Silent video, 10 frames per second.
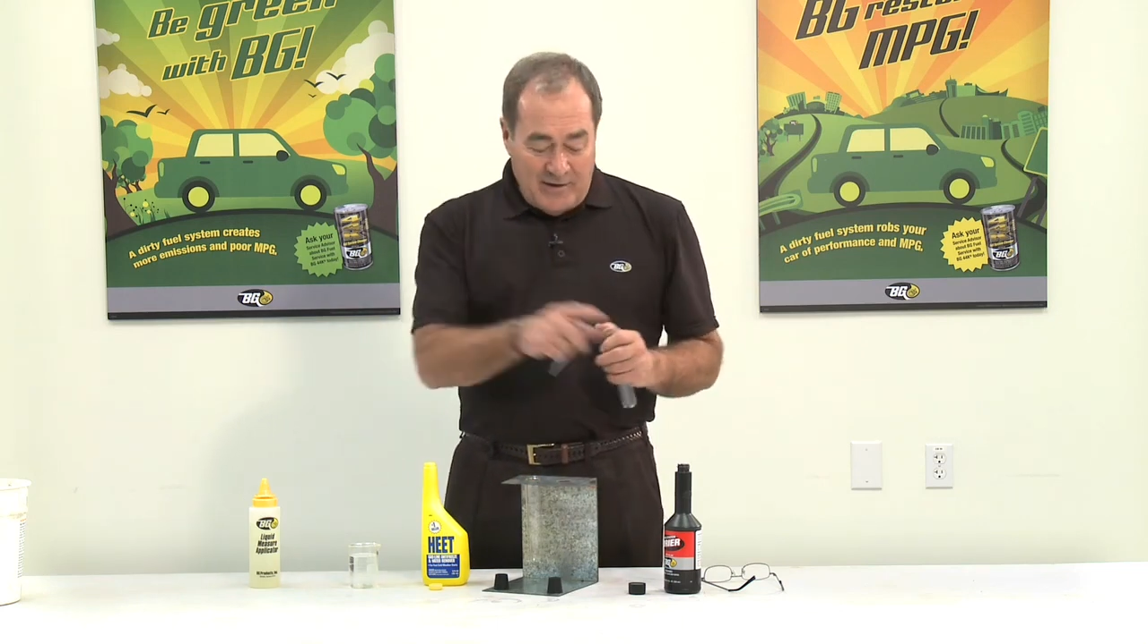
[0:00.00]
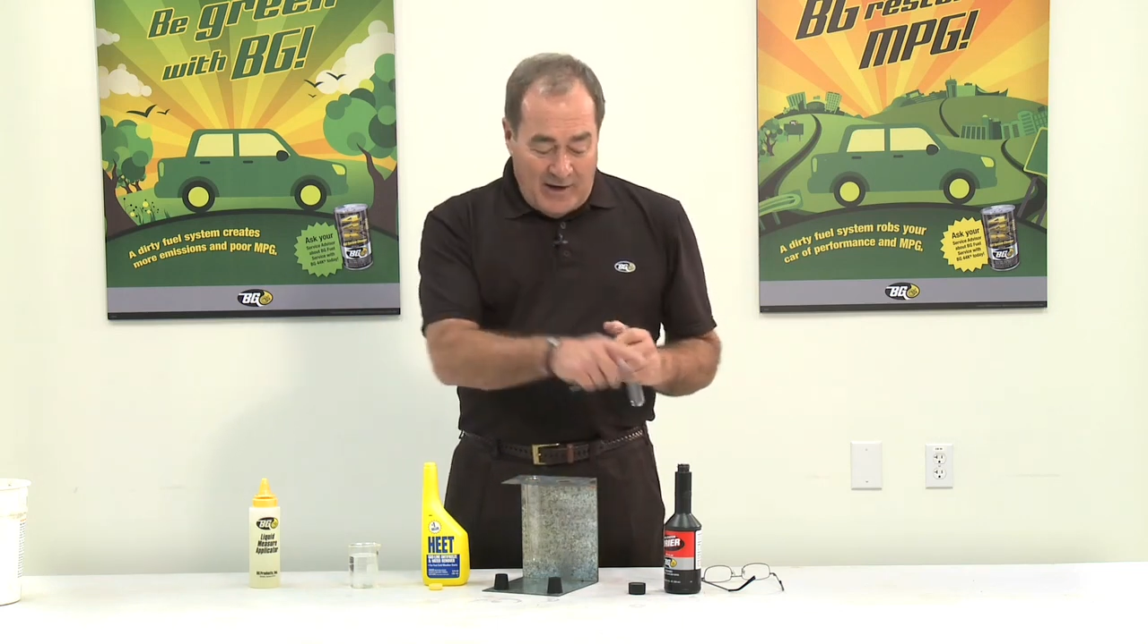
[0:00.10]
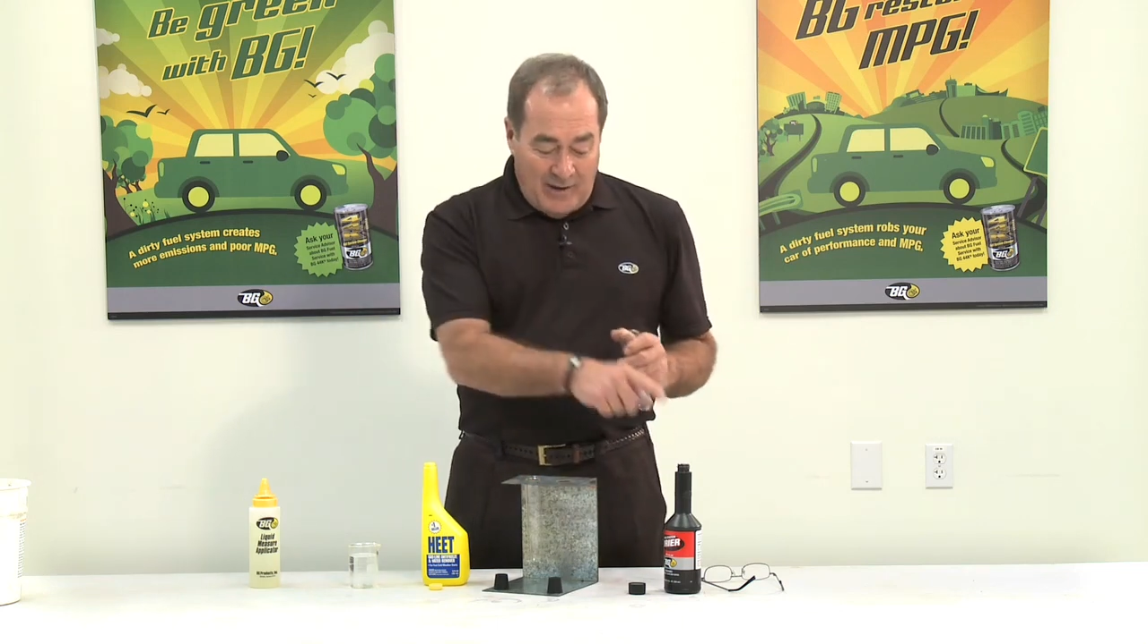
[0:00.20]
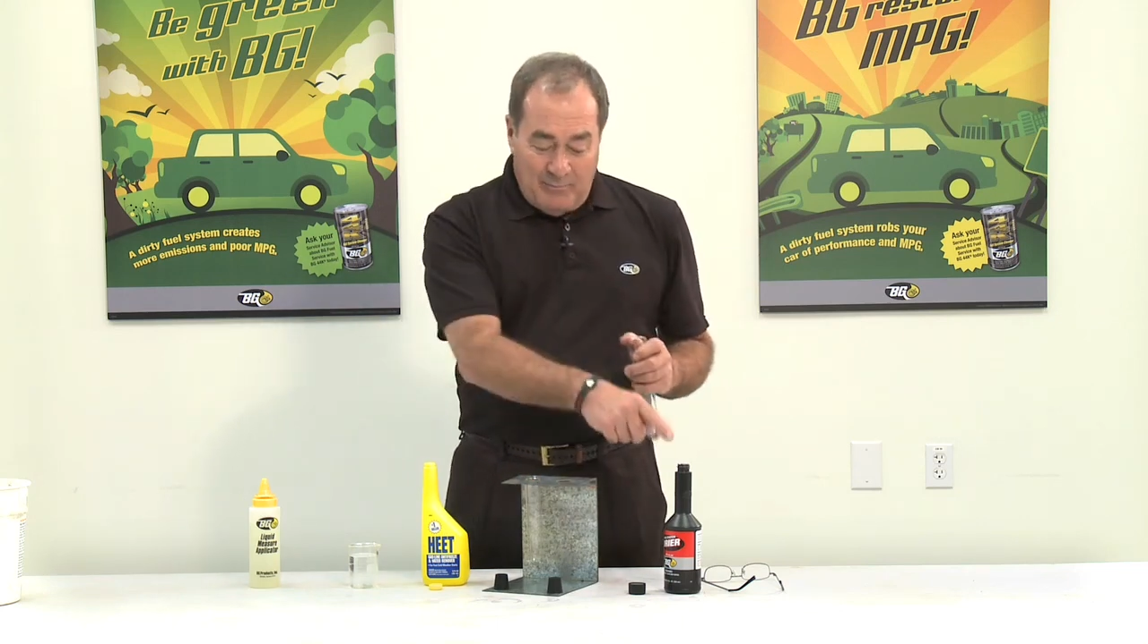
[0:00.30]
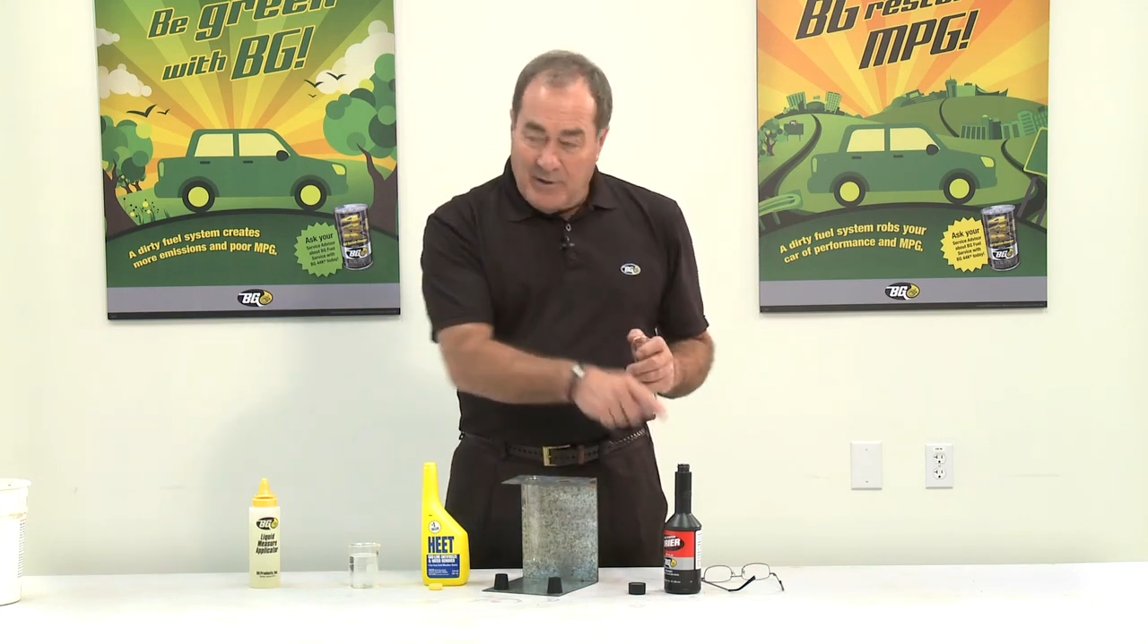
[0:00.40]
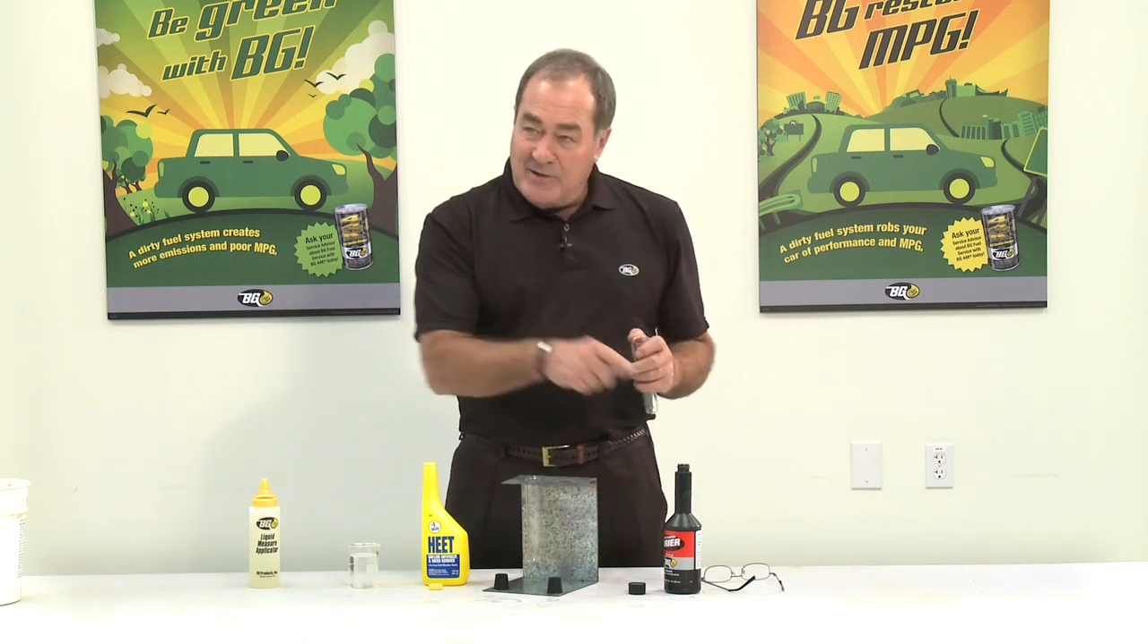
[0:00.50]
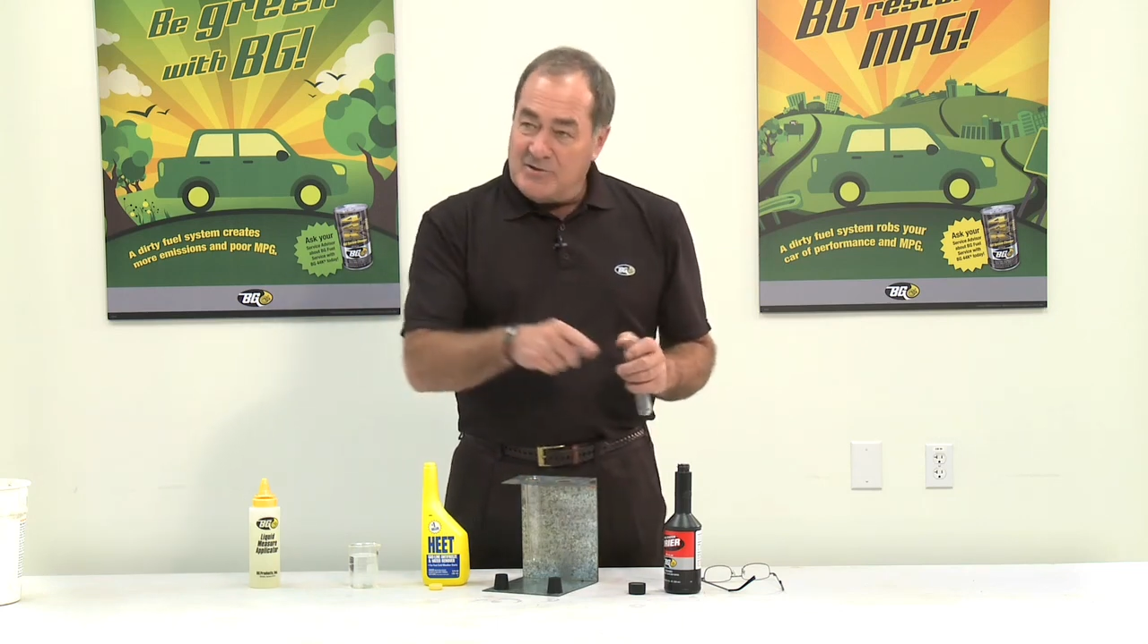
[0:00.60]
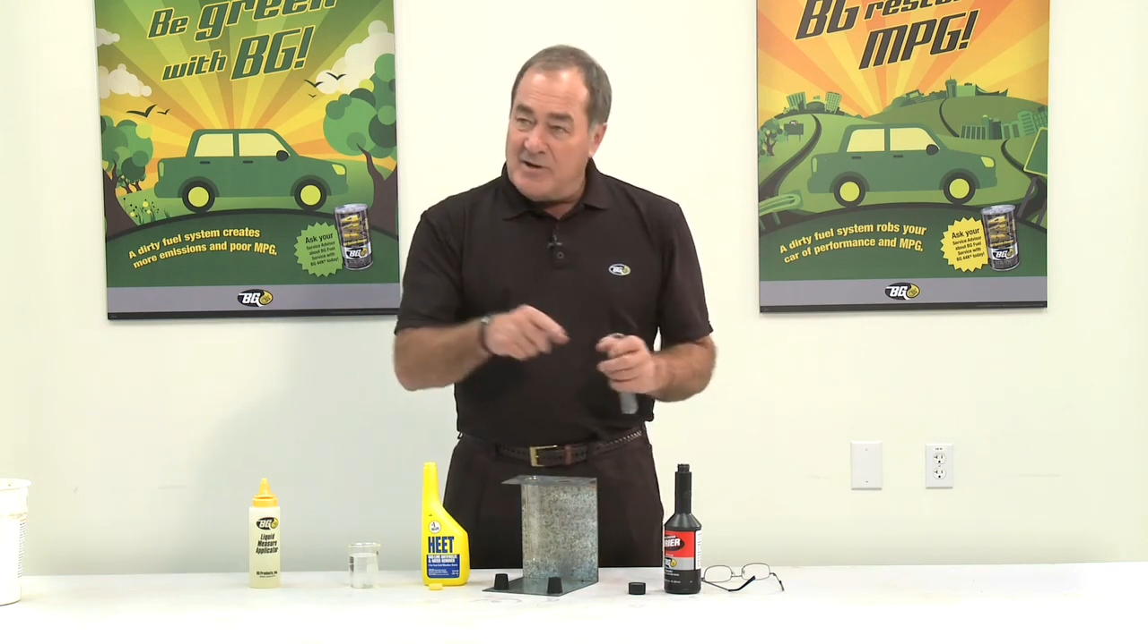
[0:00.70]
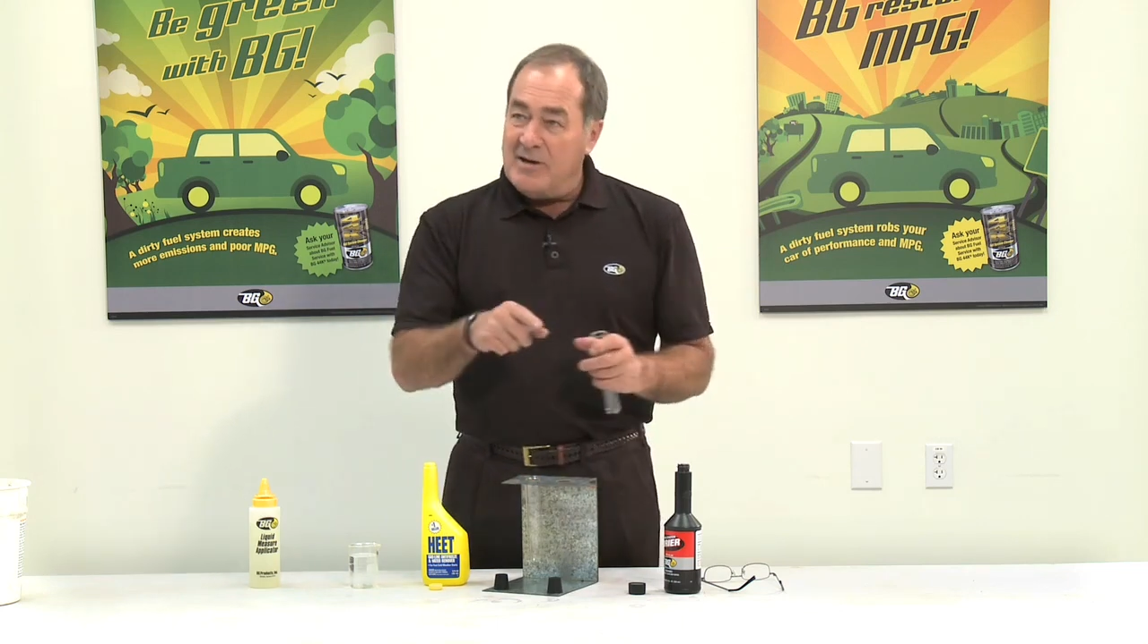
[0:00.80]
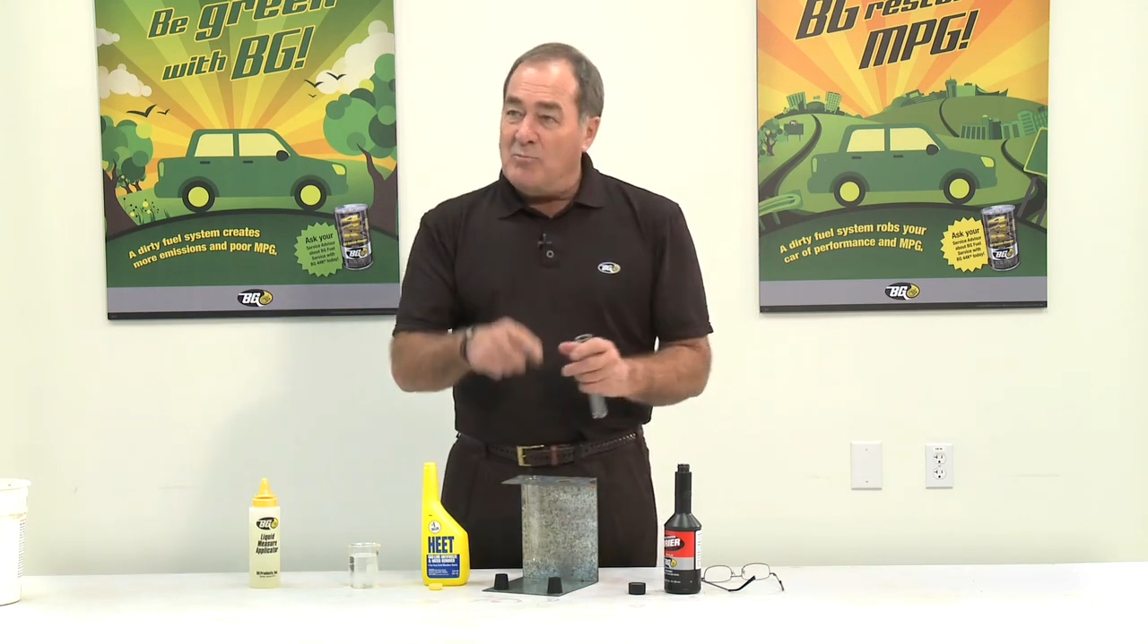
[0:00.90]
and
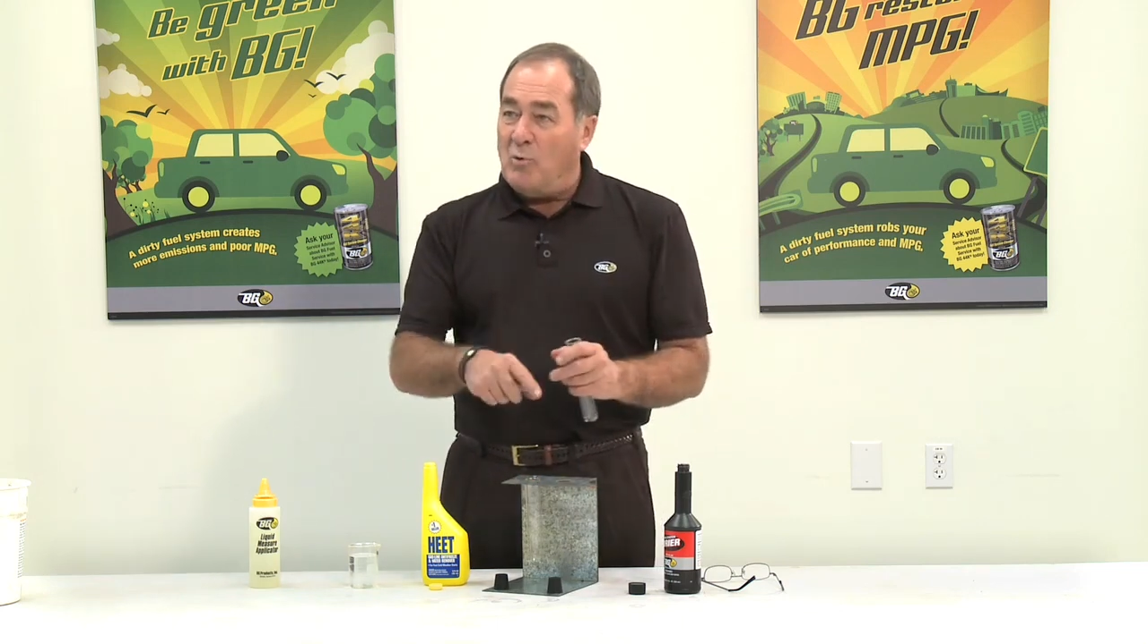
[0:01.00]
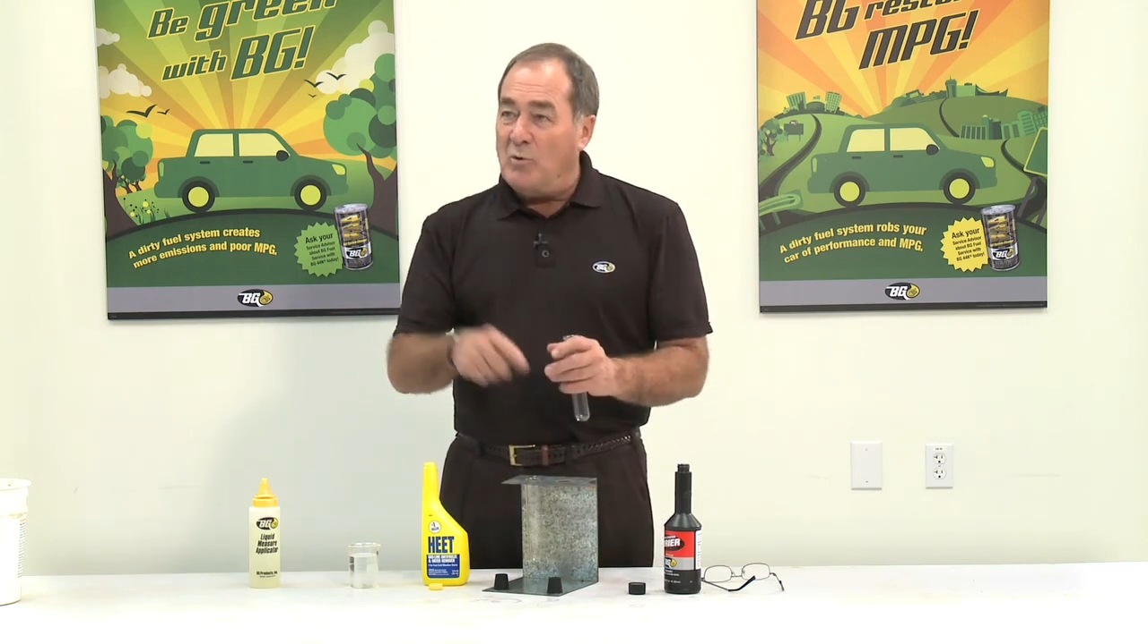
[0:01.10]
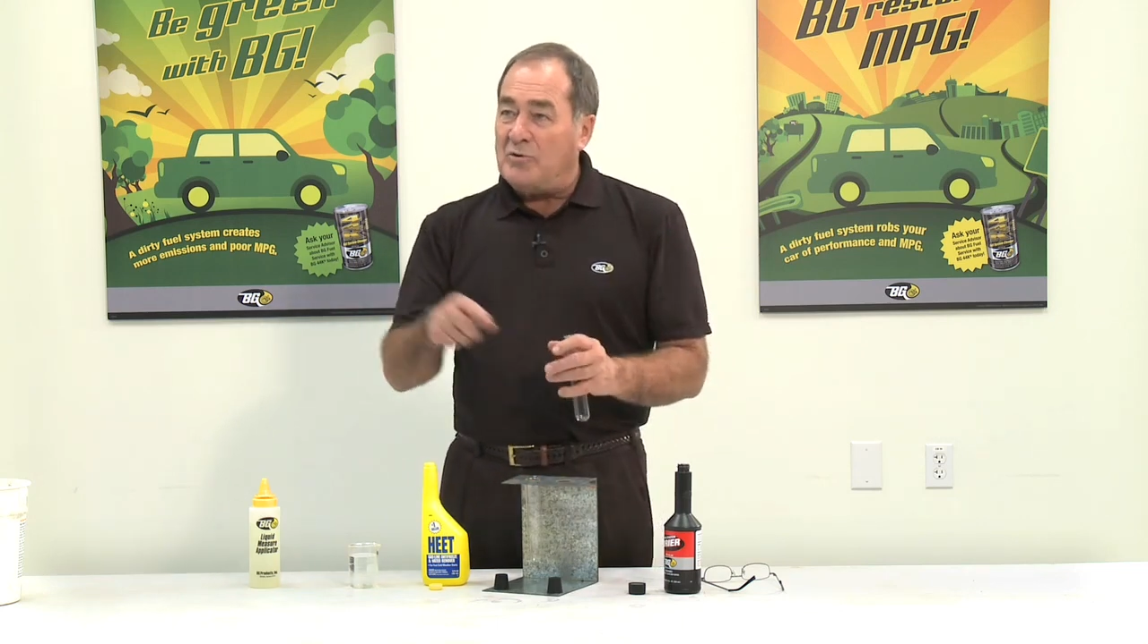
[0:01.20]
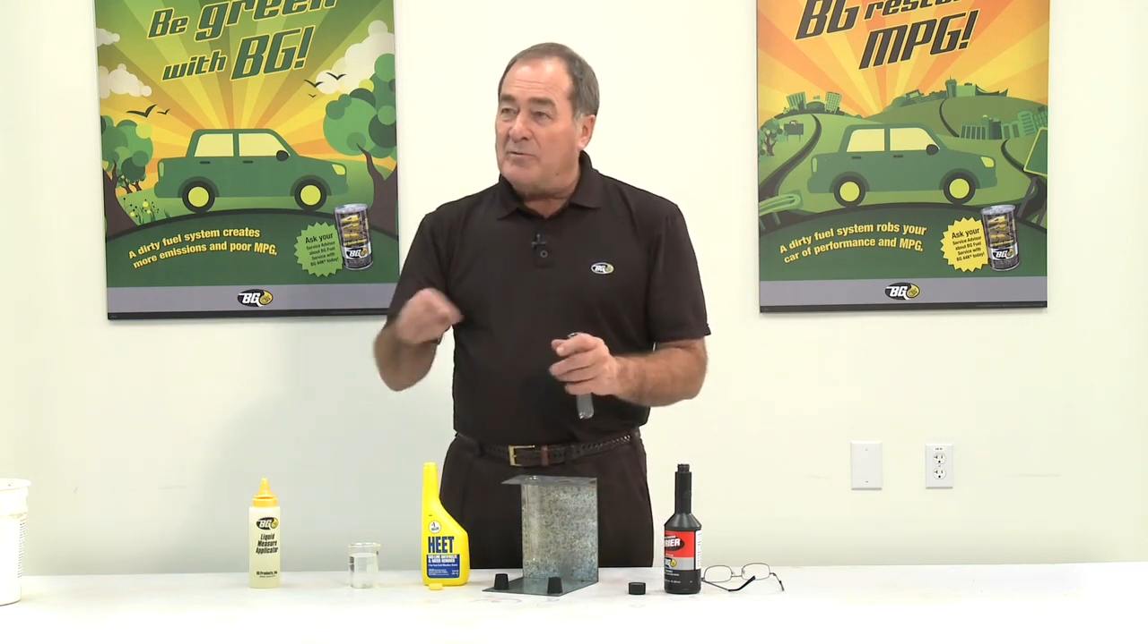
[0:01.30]
BG water